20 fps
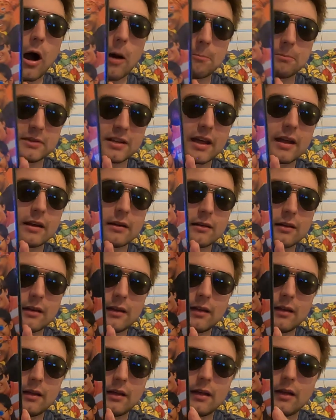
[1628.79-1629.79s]
update,
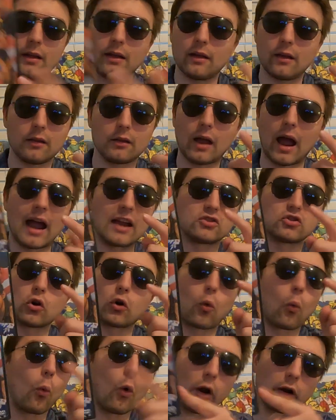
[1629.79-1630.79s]
I
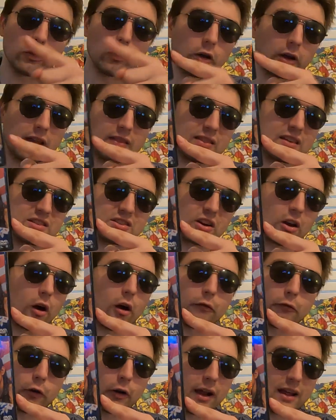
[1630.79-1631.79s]
took one look at this
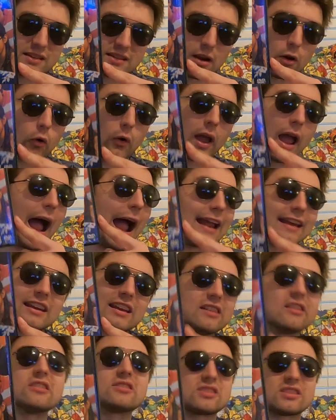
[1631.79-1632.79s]
cover and I said, okay, I
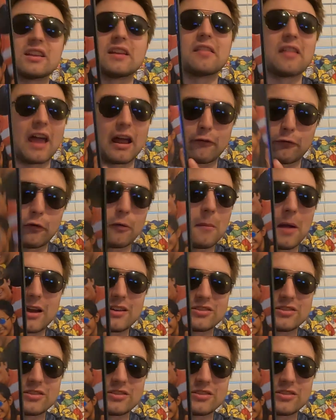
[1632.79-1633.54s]
need to see that for my